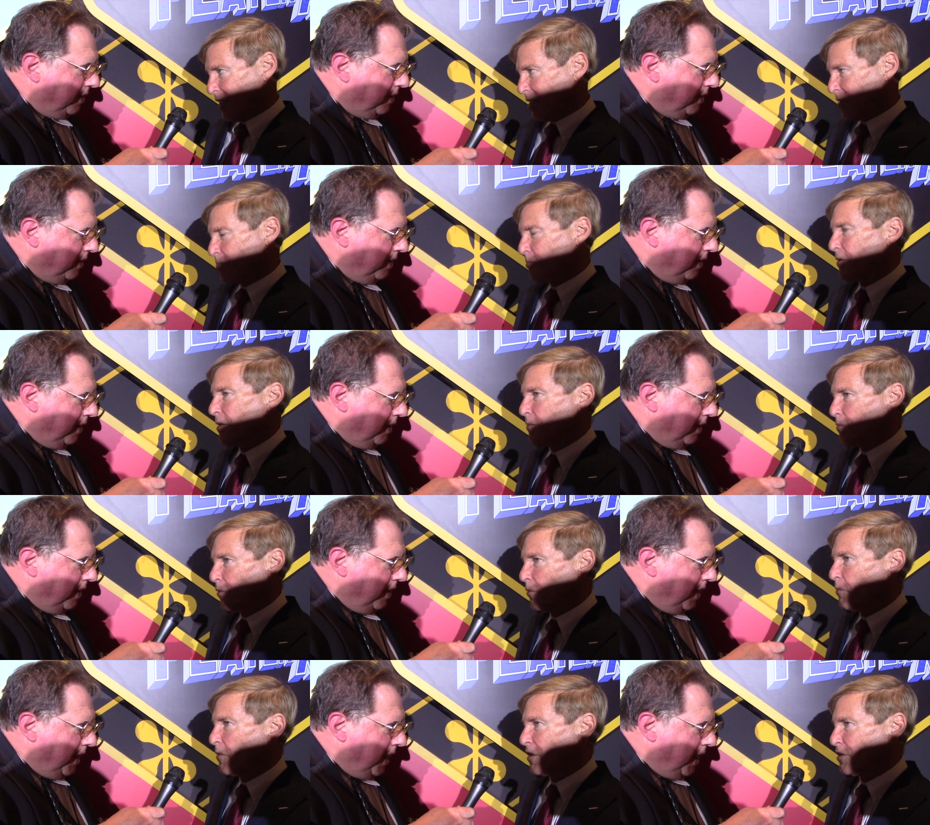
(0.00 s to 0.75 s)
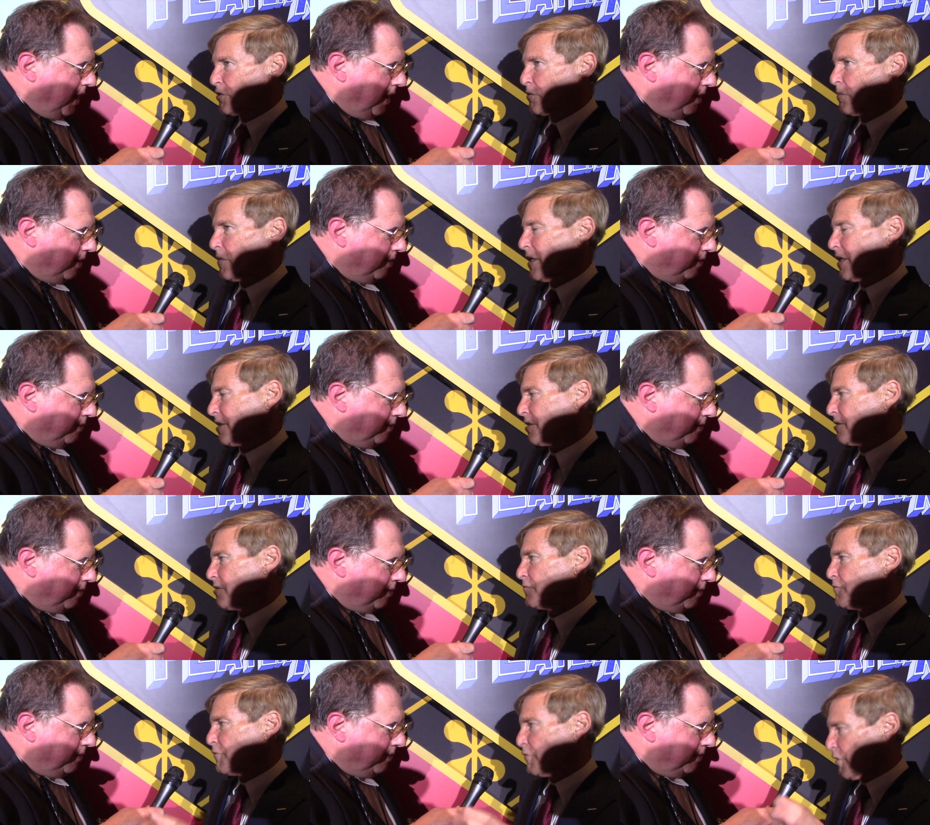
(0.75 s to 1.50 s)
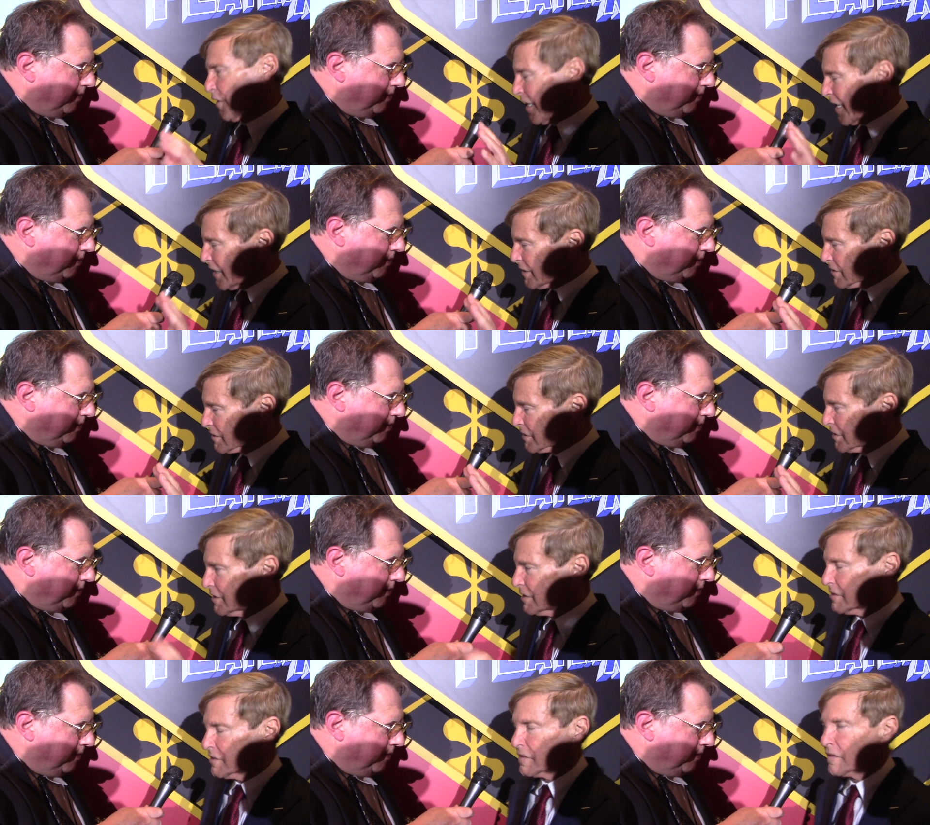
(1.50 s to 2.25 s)
Speaker 1: people much better for
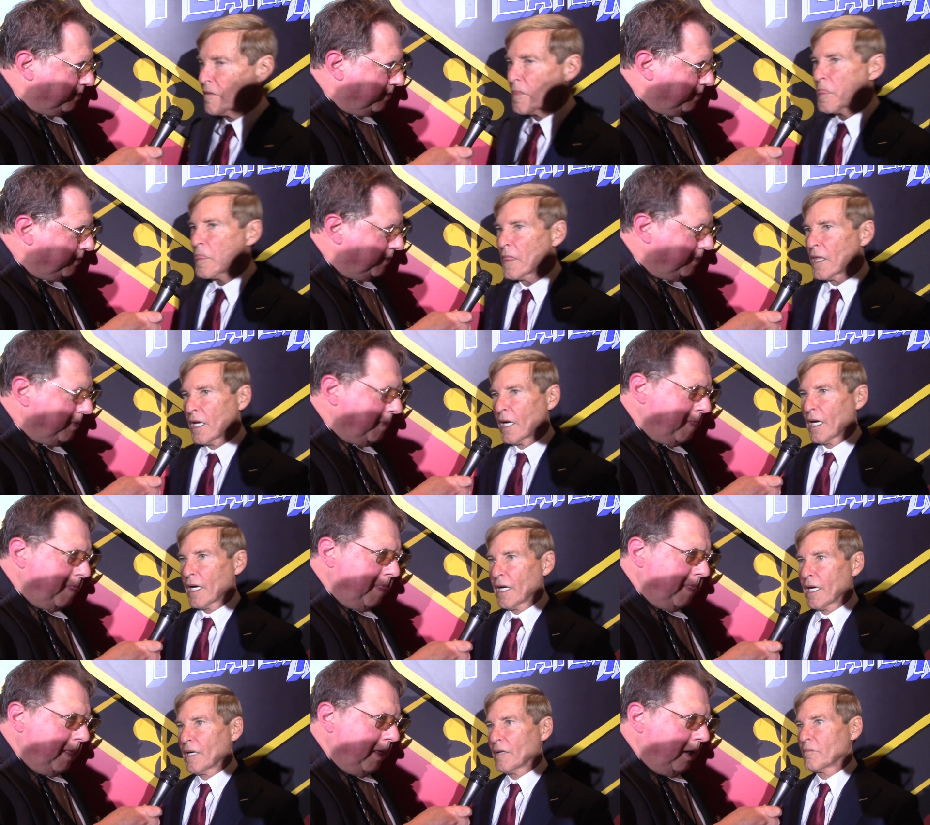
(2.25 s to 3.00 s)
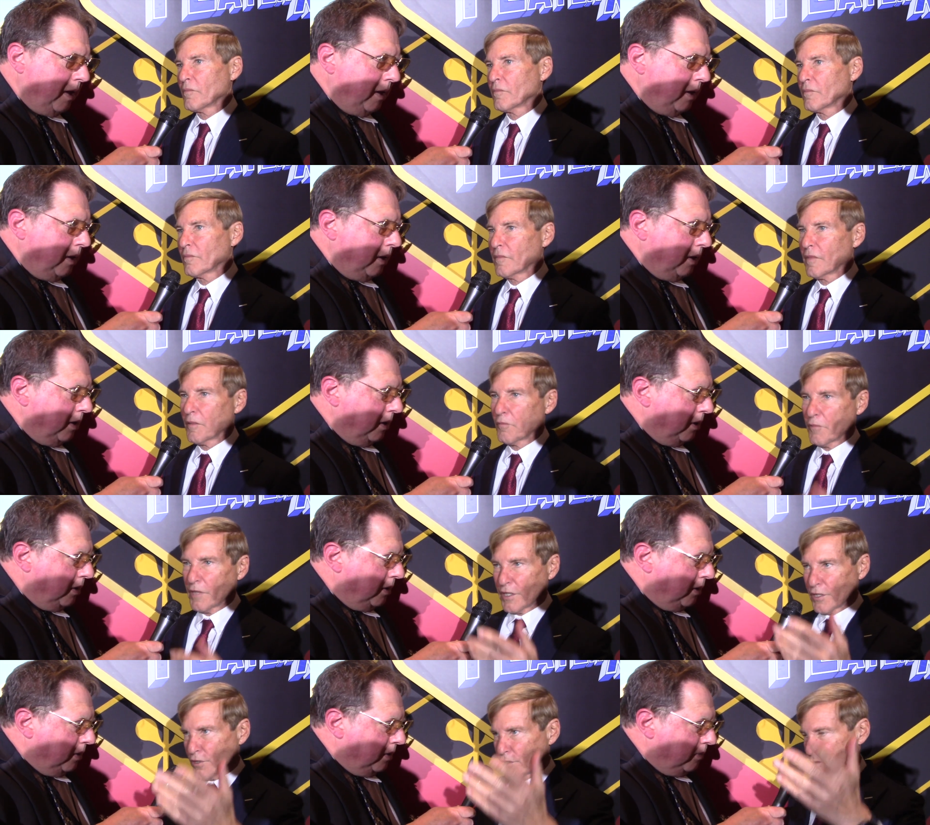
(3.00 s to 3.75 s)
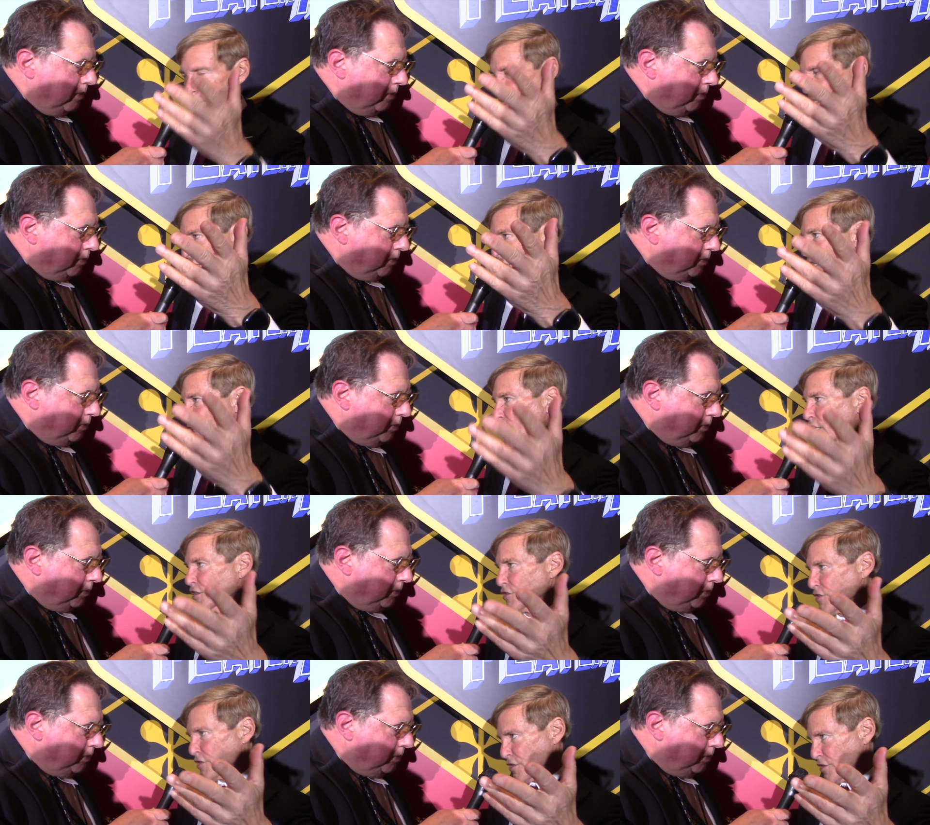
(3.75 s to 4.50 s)
athletes. We do the
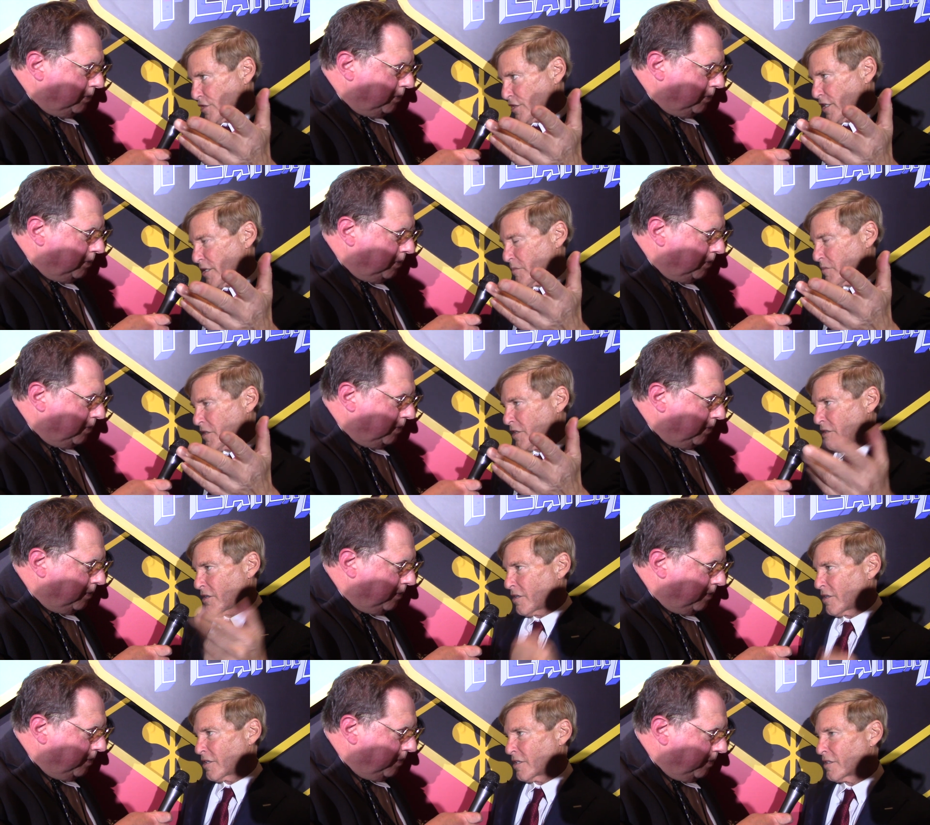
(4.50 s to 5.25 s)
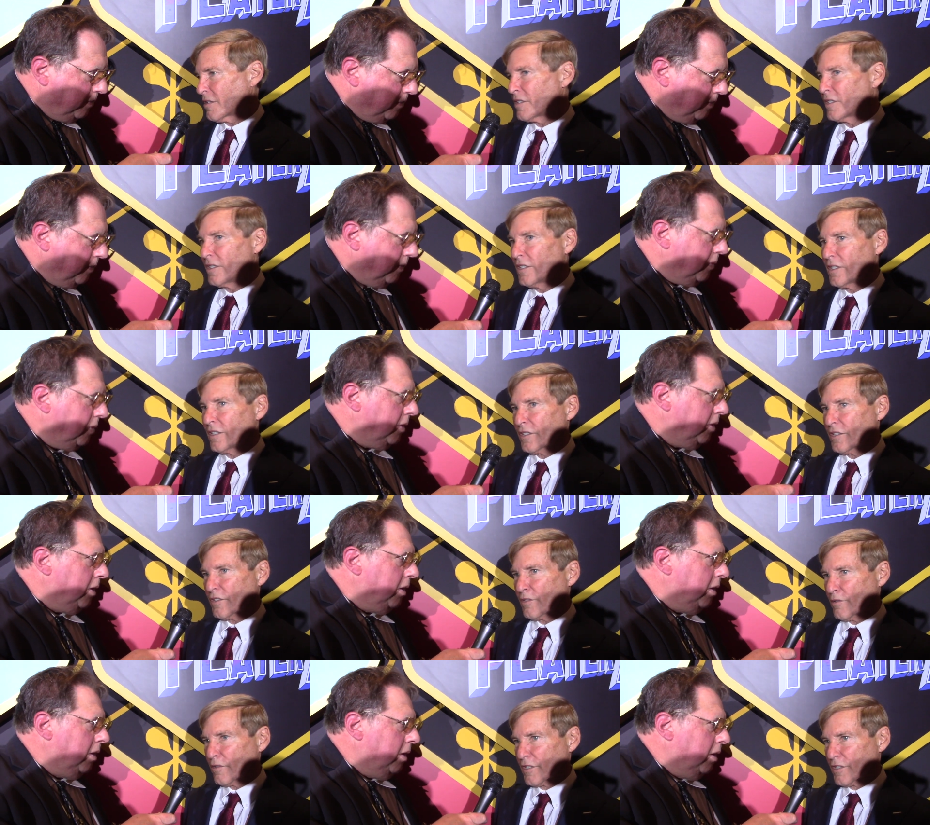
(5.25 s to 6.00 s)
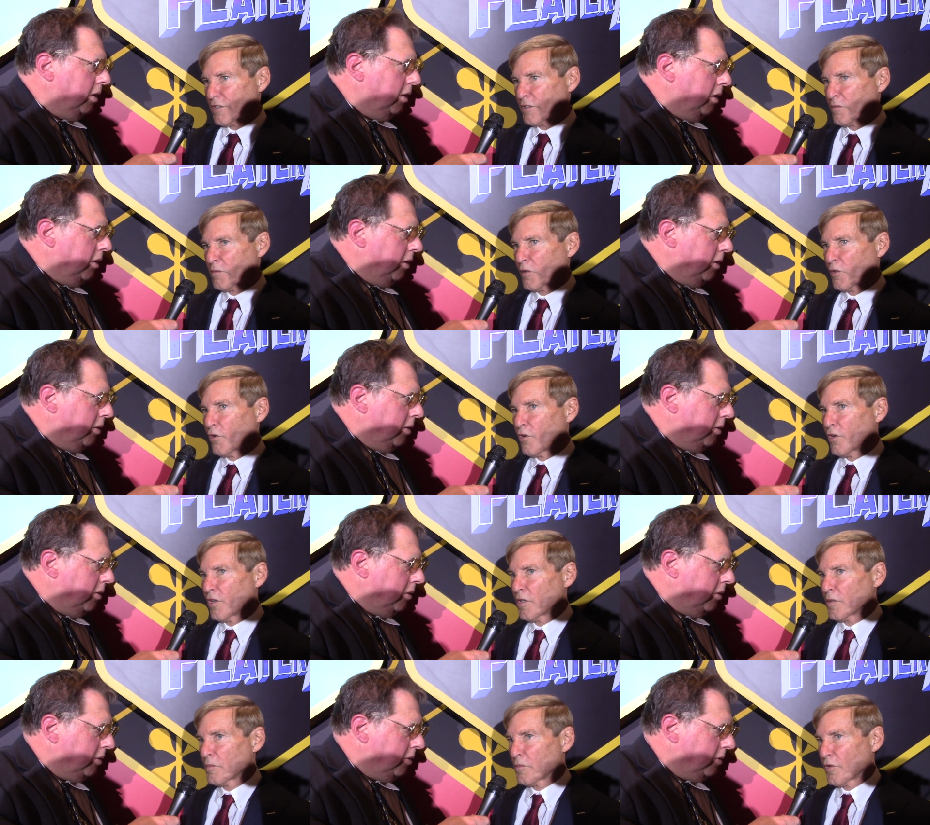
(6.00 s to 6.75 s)
concussion seminar to
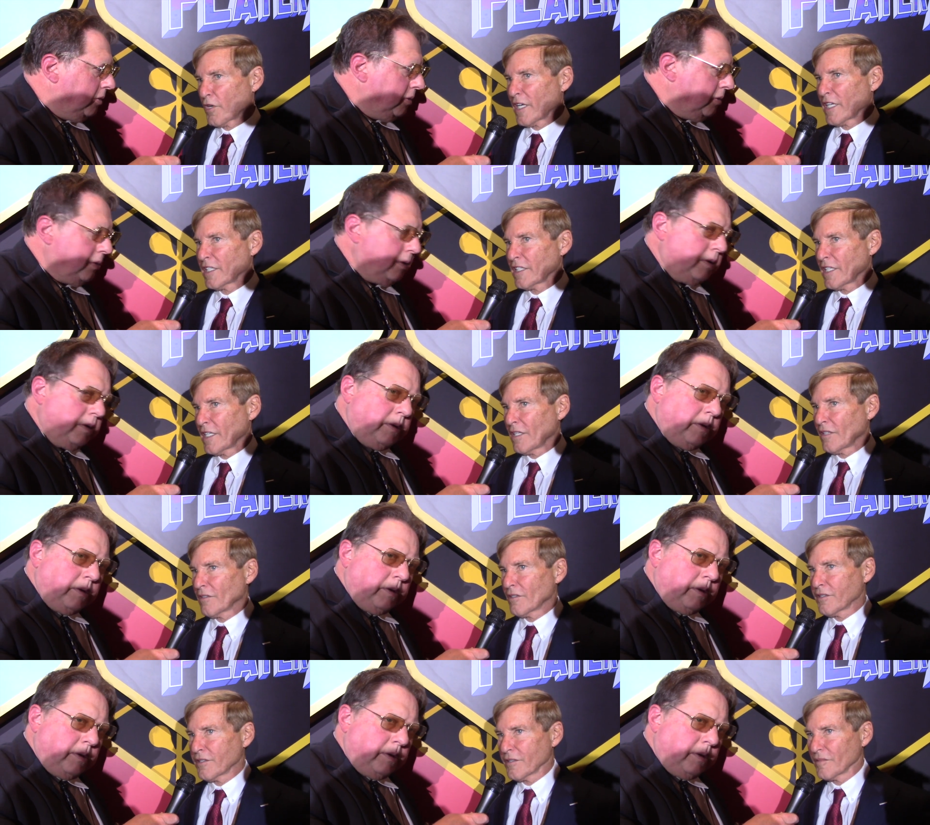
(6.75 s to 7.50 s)
explore brain health.